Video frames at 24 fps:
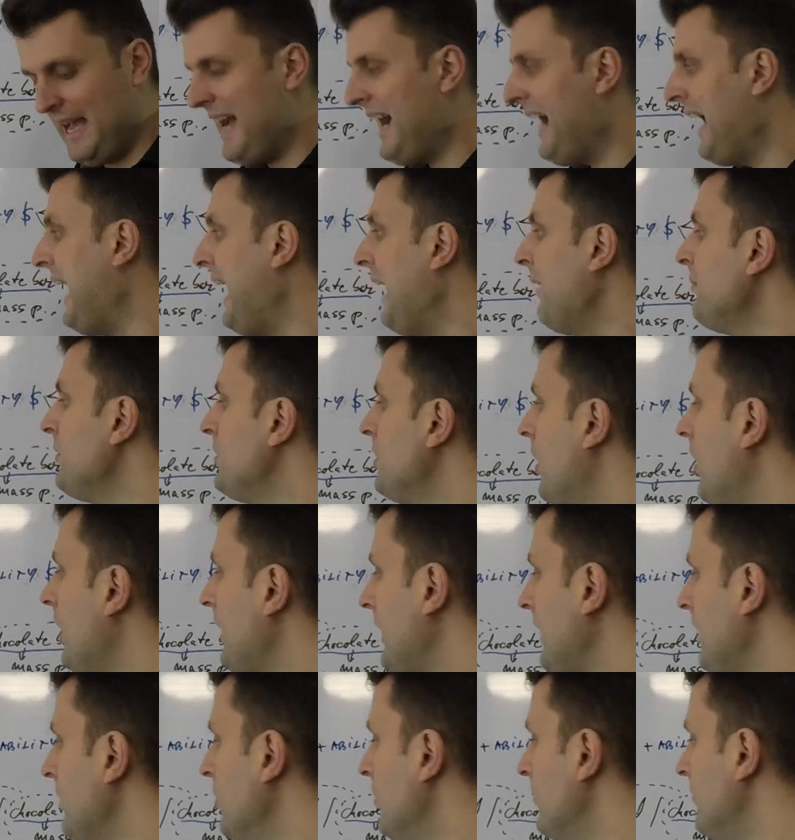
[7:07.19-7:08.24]
I'm
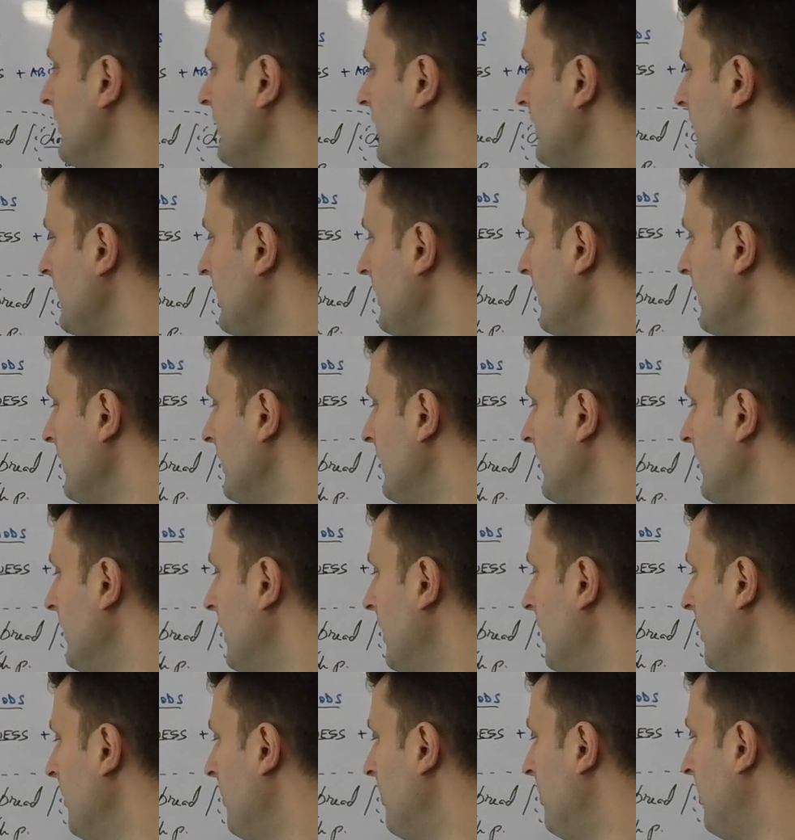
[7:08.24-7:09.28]
talking over here
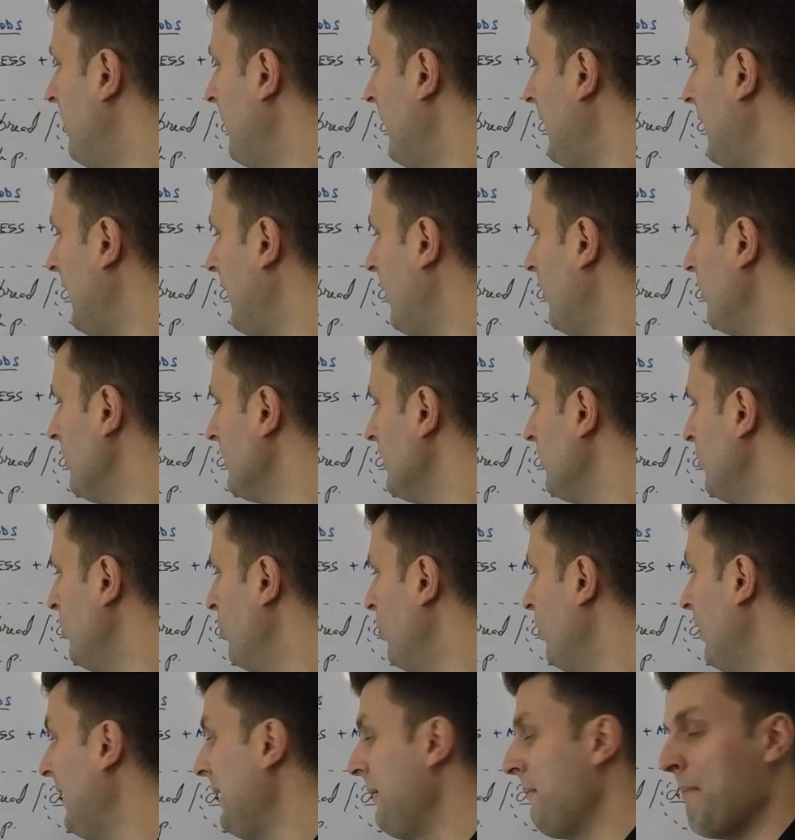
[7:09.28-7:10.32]
about
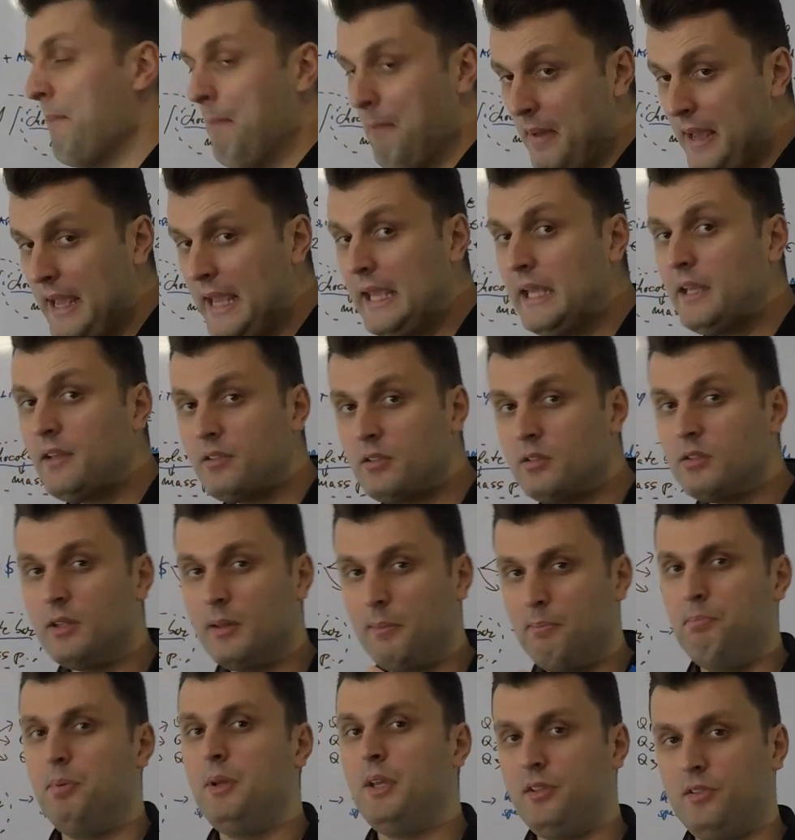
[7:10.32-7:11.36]
what makes the
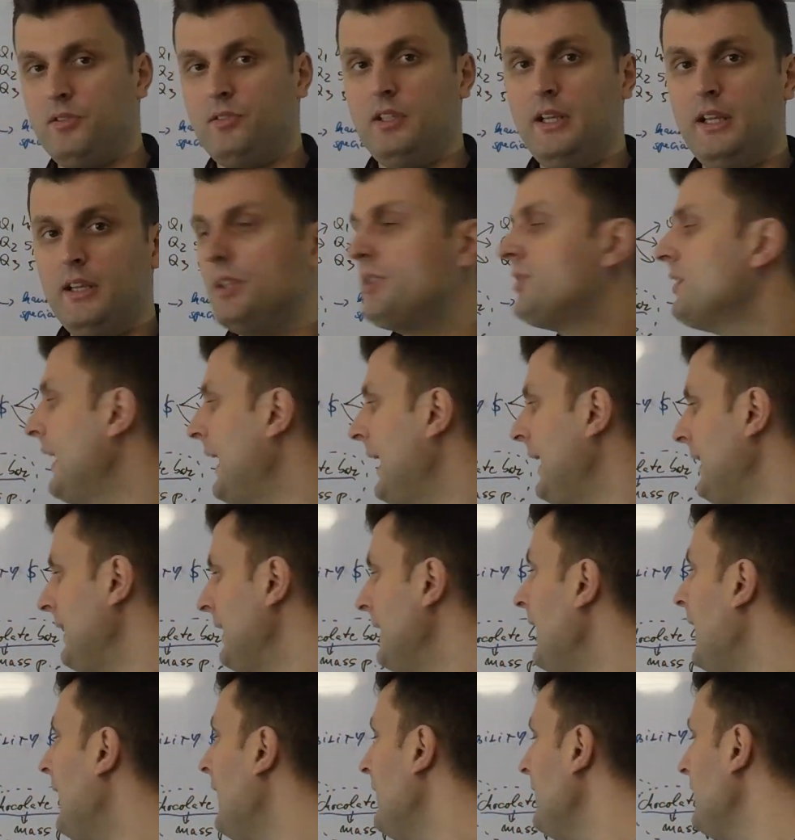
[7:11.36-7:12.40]
business, and
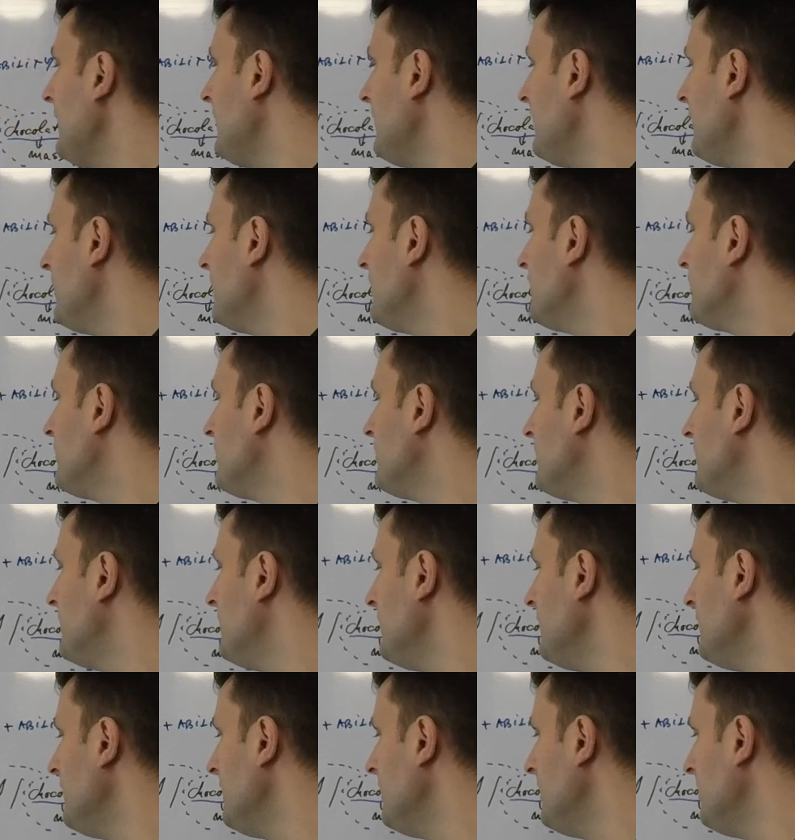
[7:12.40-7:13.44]
that is
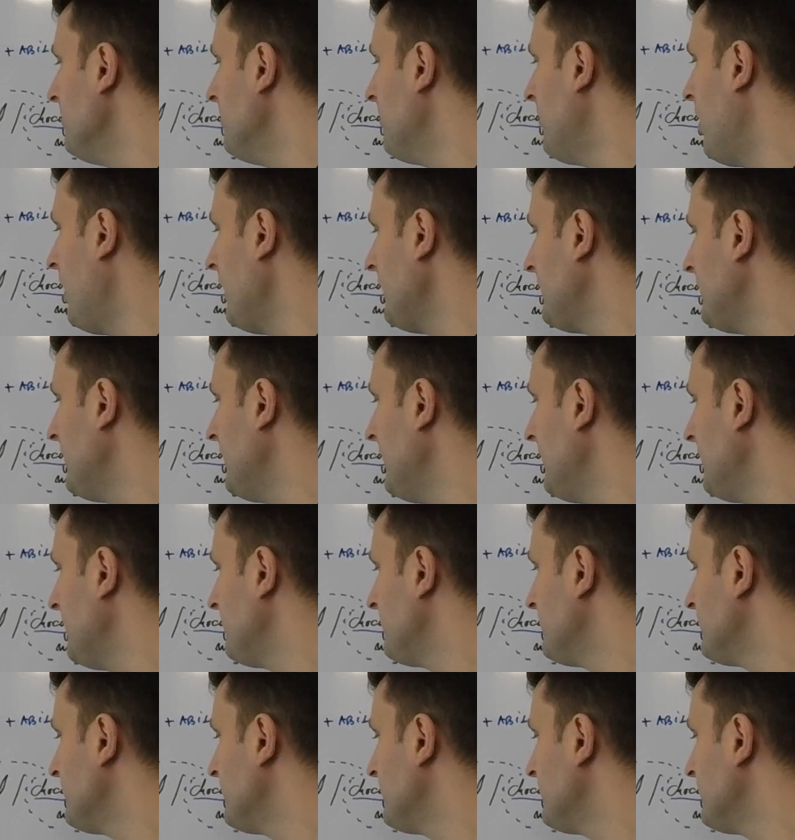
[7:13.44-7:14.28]
the market.